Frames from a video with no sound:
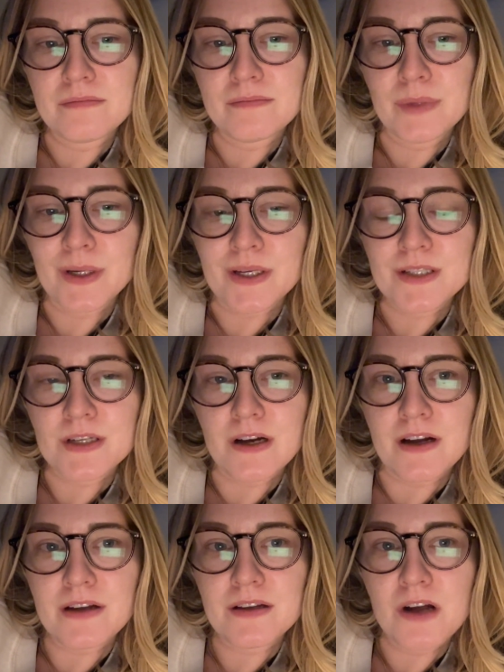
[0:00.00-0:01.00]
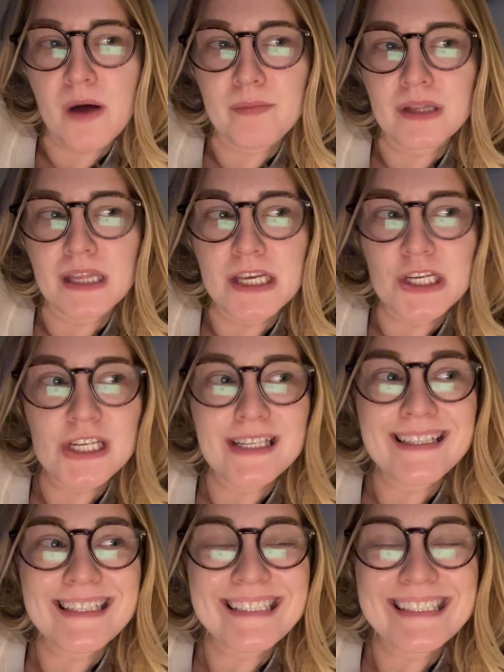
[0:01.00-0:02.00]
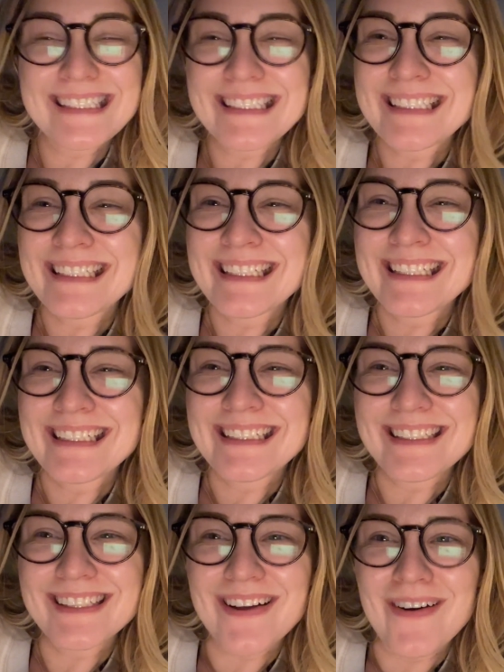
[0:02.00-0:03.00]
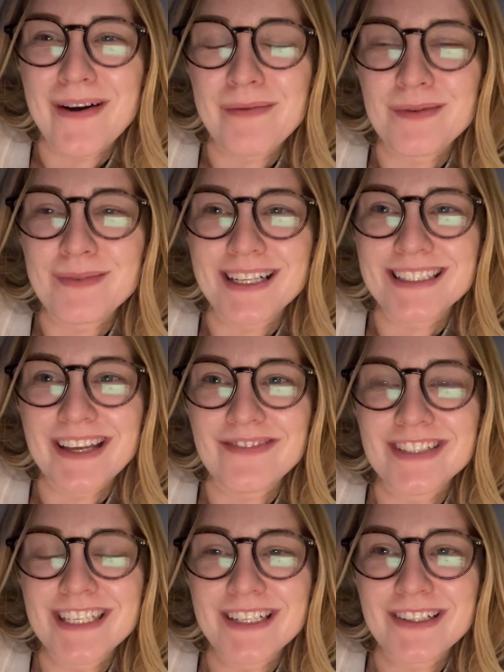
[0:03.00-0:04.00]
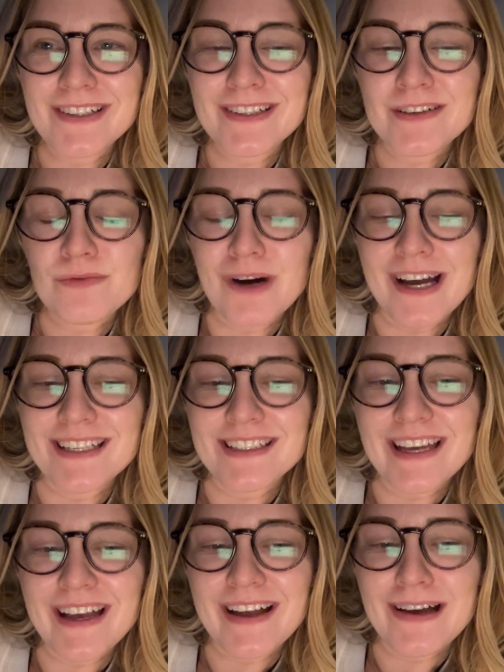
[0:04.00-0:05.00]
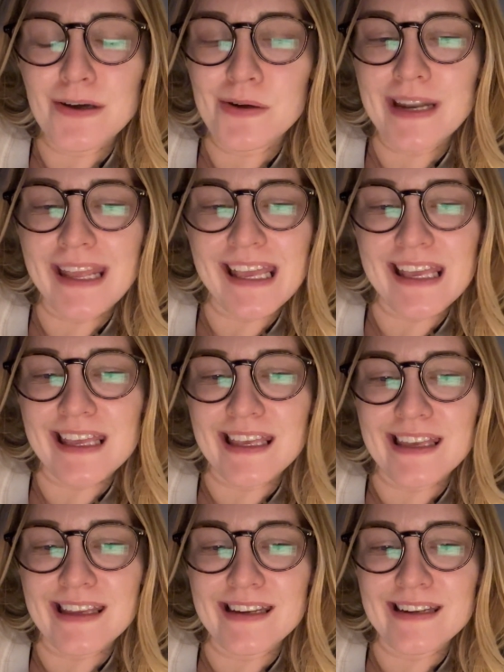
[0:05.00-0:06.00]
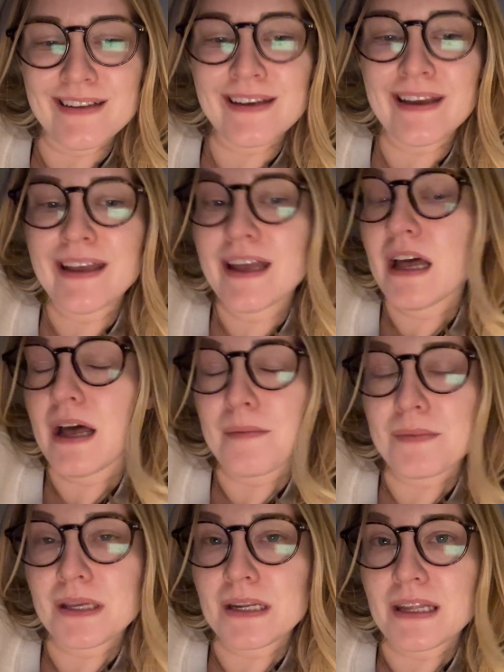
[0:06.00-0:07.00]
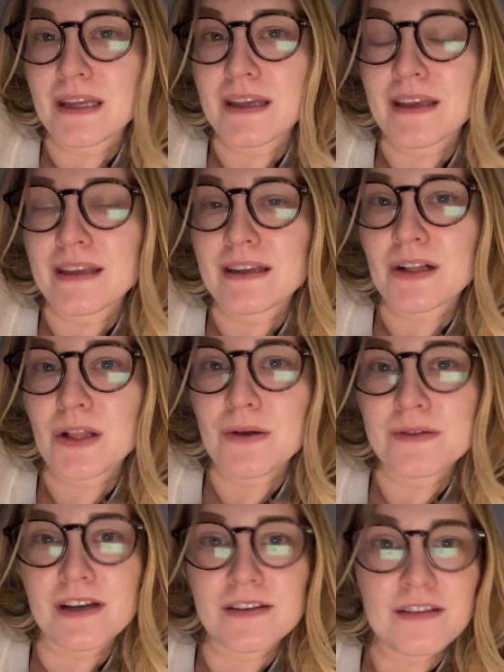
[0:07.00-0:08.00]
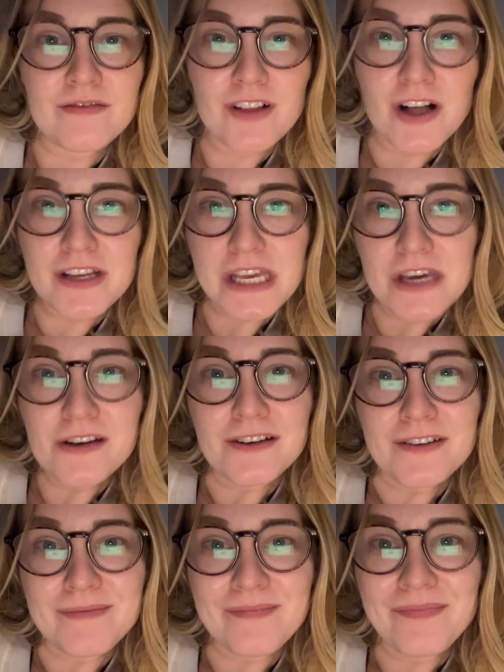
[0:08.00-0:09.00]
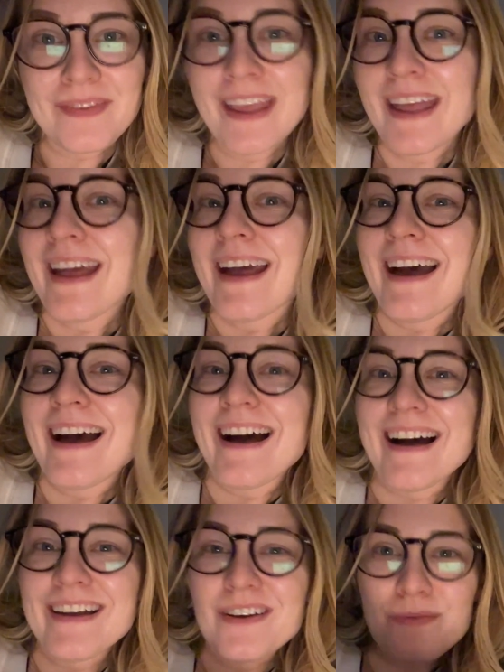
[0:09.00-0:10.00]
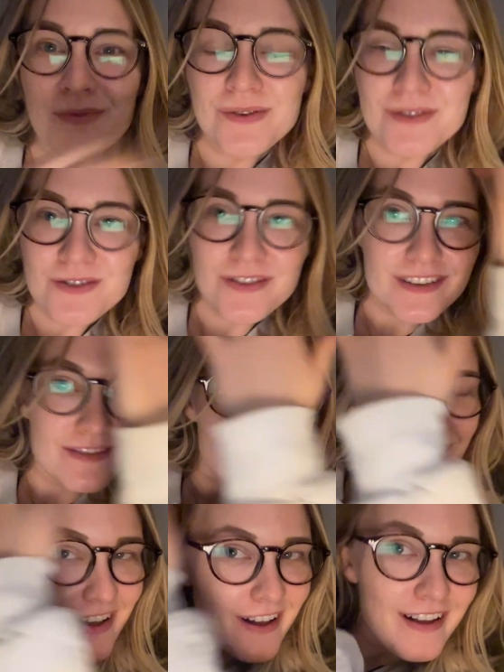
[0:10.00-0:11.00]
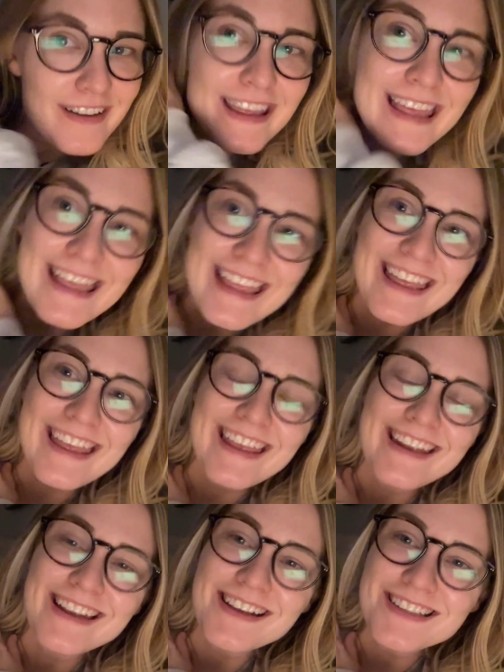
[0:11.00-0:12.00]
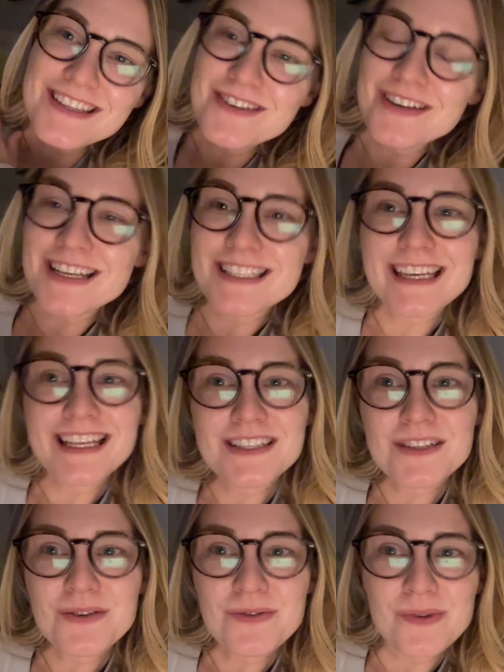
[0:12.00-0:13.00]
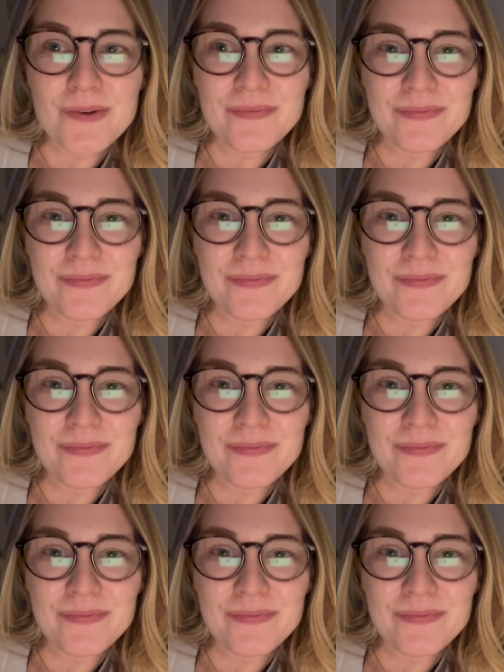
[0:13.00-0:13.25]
book talk compilations. So I'm about to have dinner, wind down, and I'm gonna close out the vlog here. I hope you enjoyed the vlog, and I'll see you guys again soon.